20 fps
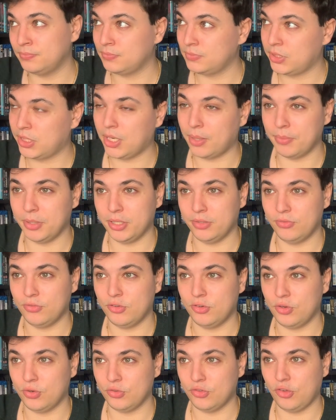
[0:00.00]
coming
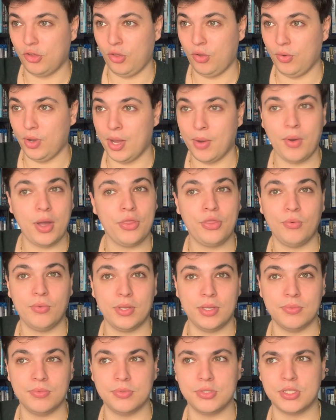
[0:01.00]
to Doctor Who. Now, I thought
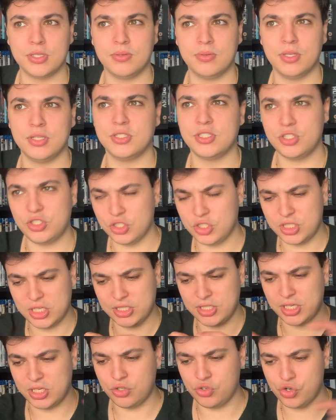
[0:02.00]
he was... It just
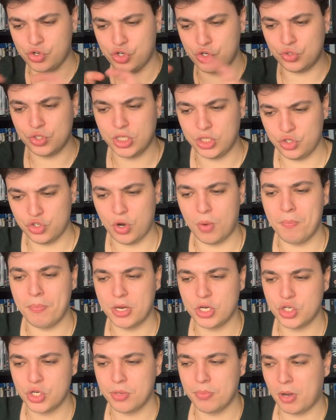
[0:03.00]
says introducing John
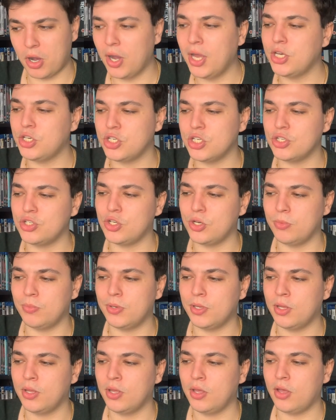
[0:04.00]
Bishop. I actually
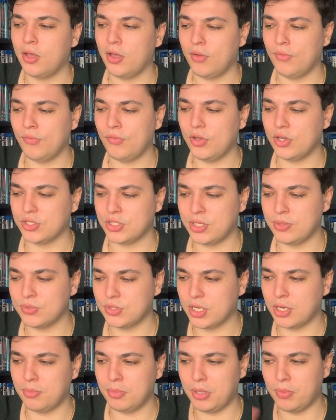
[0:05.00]
assumed at first he was
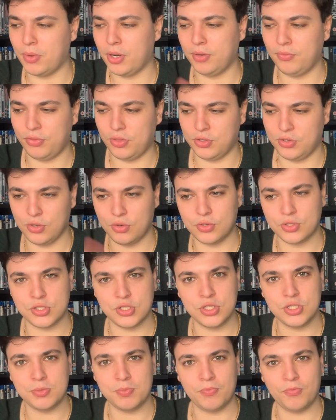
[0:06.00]
going to be one of the
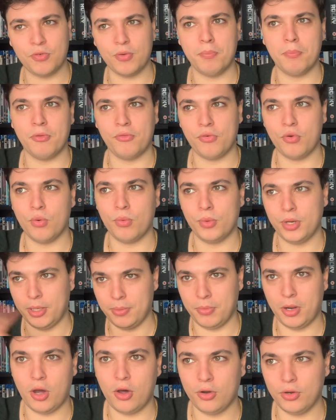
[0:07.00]
Doctors from before
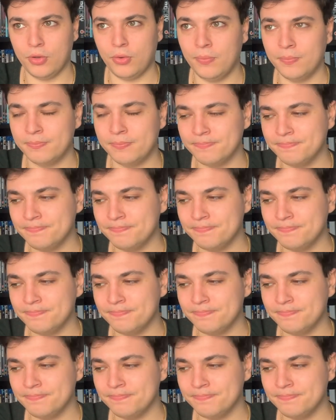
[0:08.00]
William Hartnell.